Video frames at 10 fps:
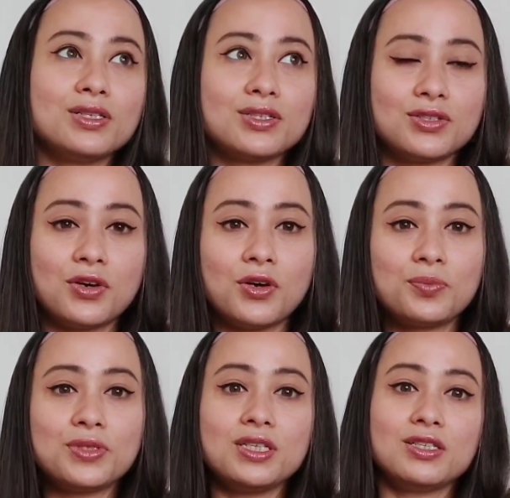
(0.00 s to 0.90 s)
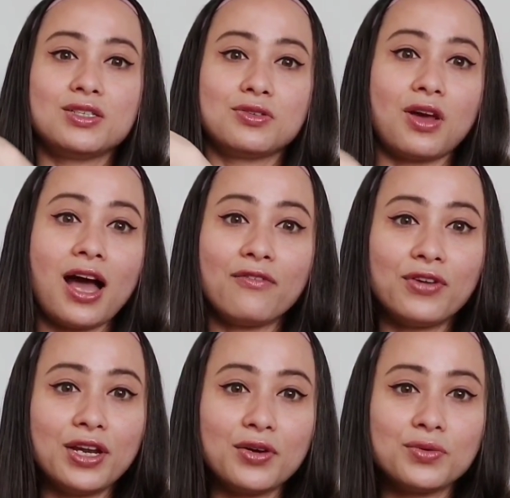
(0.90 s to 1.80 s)
stops, it's half
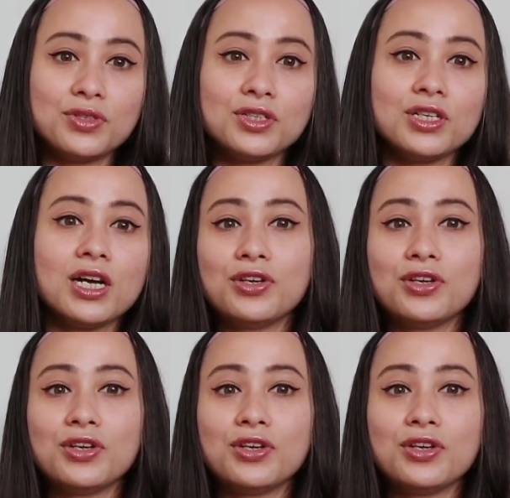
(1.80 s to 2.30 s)
an hour,